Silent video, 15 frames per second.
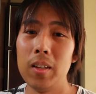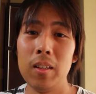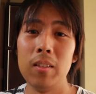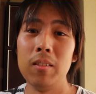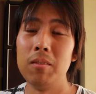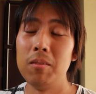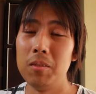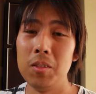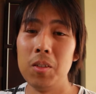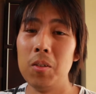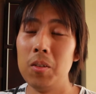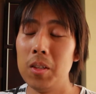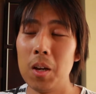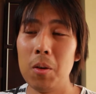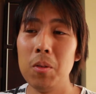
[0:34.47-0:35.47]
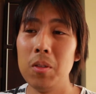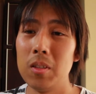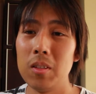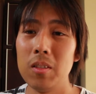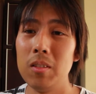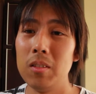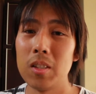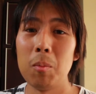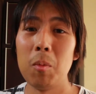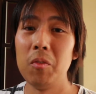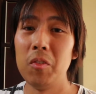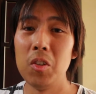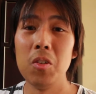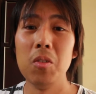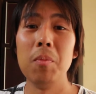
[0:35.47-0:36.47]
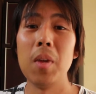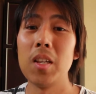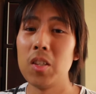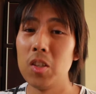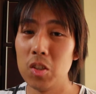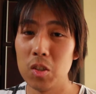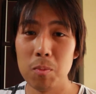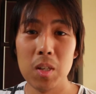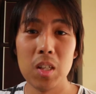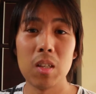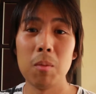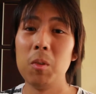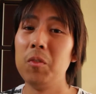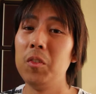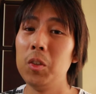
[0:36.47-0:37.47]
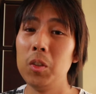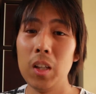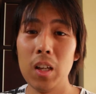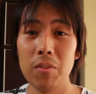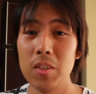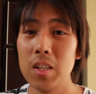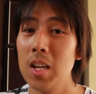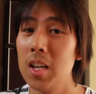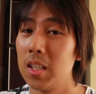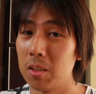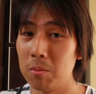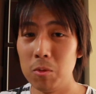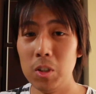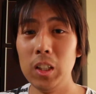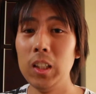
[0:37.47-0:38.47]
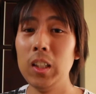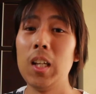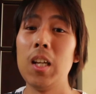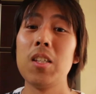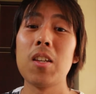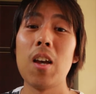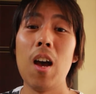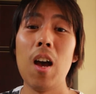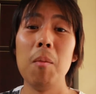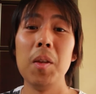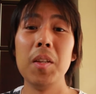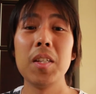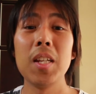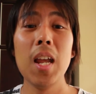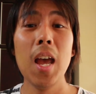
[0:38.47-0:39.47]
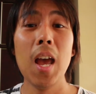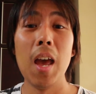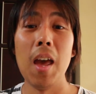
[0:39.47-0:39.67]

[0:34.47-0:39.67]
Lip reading: And, you know, that was, some of you messaged me, some of you left some really nice comments.